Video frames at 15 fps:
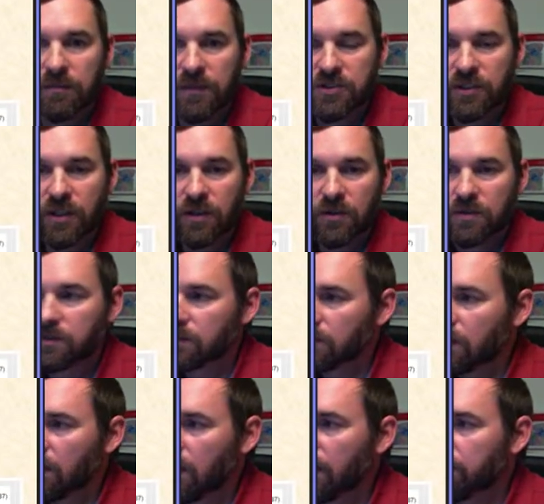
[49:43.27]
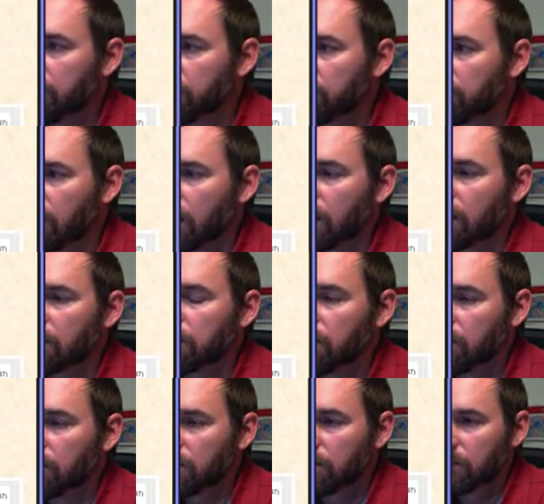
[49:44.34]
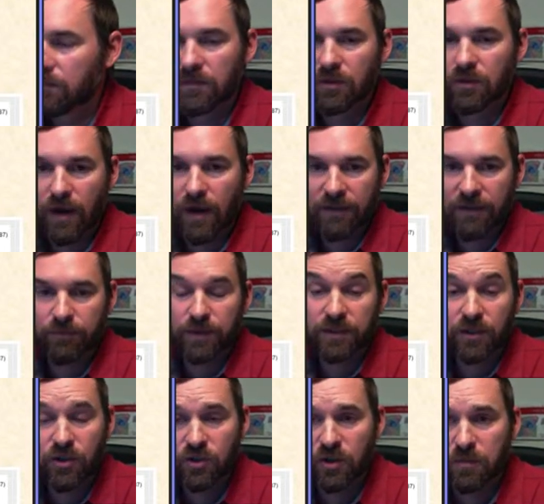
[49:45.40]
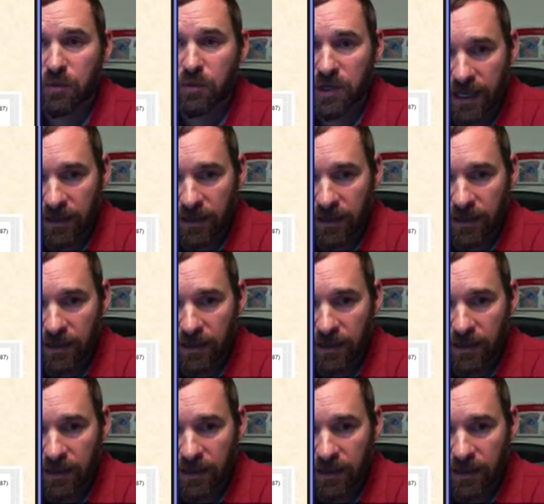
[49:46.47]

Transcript: This shows um, our graph with cougar